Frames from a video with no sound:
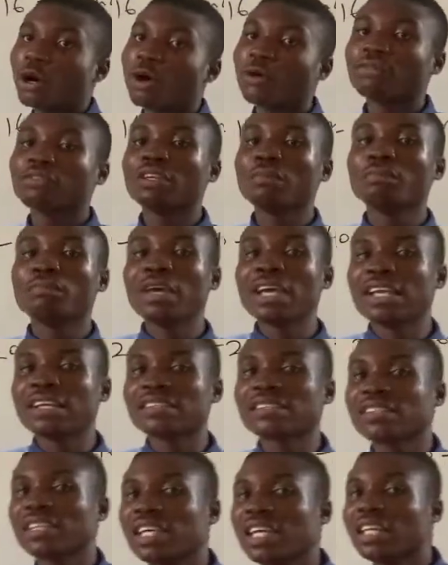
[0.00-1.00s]
of the
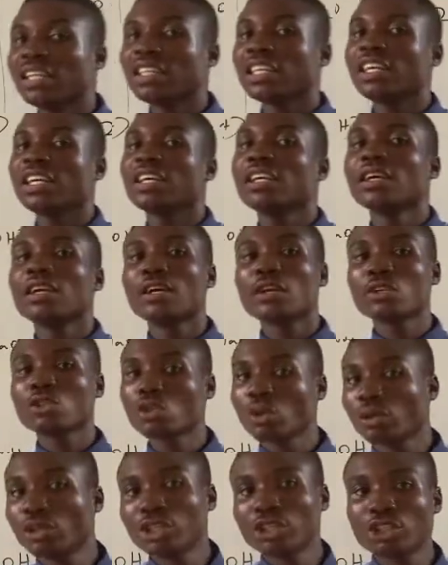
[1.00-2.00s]
base in the
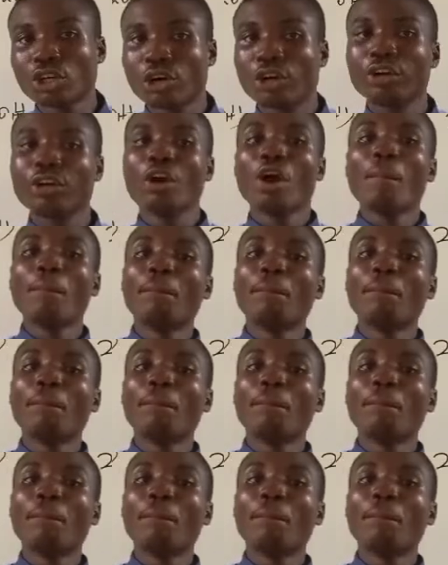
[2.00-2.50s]
solution,